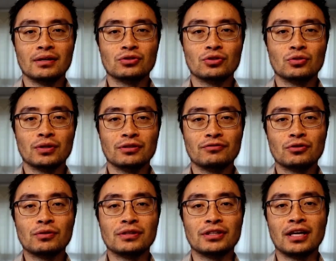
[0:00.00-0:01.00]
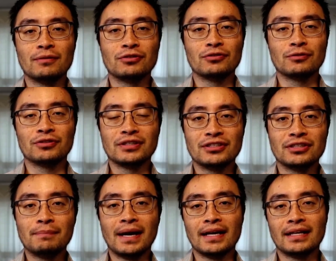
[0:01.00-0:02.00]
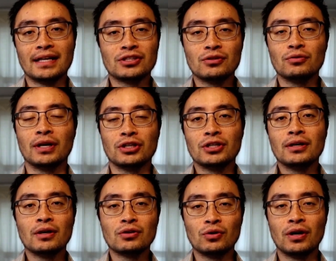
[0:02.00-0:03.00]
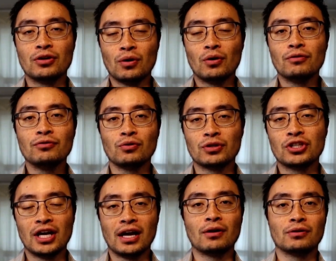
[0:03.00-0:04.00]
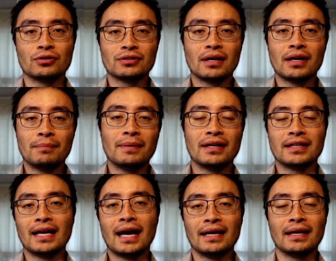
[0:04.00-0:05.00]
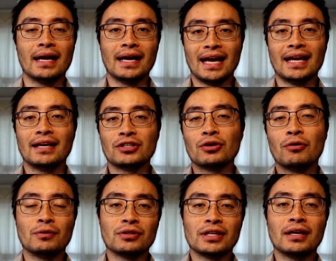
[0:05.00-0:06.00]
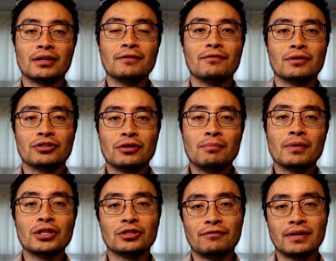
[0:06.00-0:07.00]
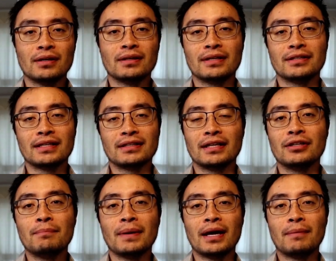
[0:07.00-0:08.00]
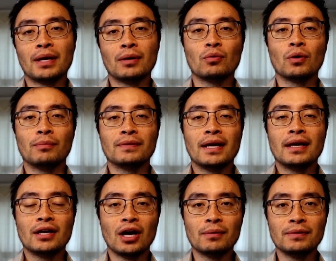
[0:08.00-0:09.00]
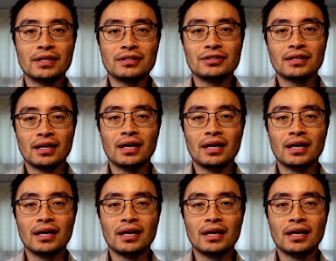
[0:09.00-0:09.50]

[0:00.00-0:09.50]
True influence comes from systematic integration across all 4 channels, because again, 82% of first impression variance is explained by warmth and competence.